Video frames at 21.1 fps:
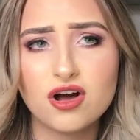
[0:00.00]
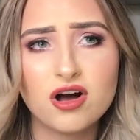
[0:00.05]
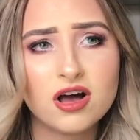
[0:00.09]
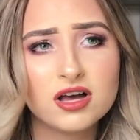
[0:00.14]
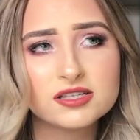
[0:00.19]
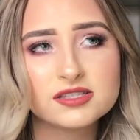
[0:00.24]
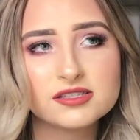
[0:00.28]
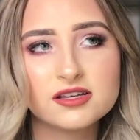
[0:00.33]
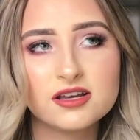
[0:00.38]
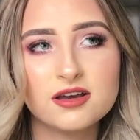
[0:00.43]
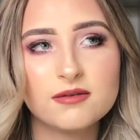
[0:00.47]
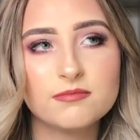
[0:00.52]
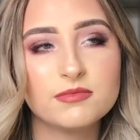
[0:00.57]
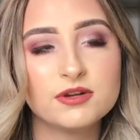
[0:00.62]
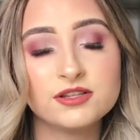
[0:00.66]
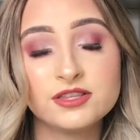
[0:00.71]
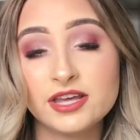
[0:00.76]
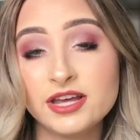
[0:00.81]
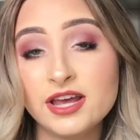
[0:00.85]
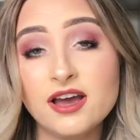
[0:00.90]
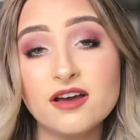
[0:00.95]
awesome
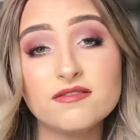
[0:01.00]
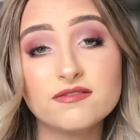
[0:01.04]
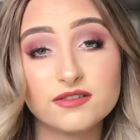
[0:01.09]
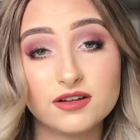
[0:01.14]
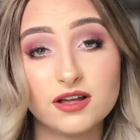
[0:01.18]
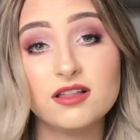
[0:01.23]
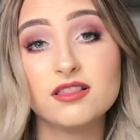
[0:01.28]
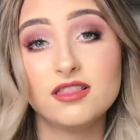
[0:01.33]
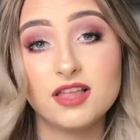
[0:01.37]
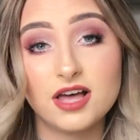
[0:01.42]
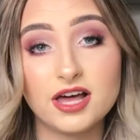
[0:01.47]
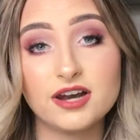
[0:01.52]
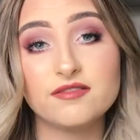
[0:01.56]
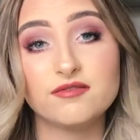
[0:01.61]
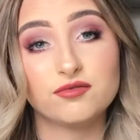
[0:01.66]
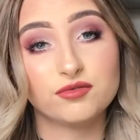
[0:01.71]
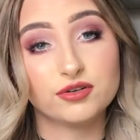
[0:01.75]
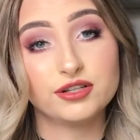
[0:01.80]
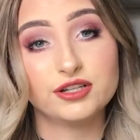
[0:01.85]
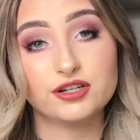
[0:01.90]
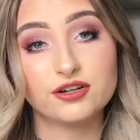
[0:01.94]
and they have a lot
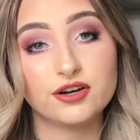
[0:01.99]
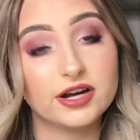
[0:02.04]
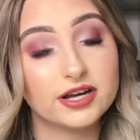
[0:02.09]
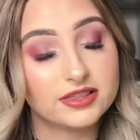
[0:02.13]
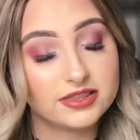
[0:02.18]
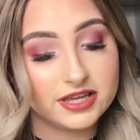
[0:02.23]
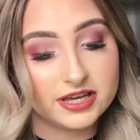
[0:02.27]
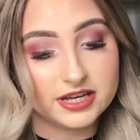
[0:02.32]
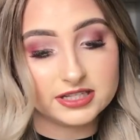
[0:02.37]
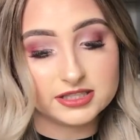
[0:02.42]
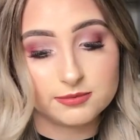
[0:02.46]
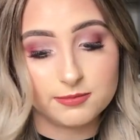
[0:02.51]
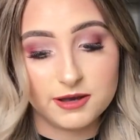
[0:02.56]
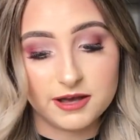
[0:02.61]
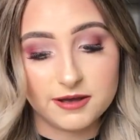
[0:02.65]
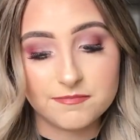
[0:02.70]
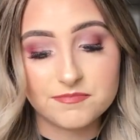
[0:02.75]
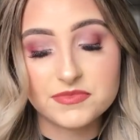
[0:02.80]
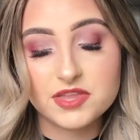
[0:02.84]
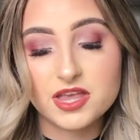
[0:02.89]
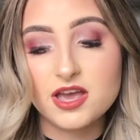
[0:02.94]
of really great things
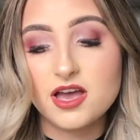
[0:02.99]
but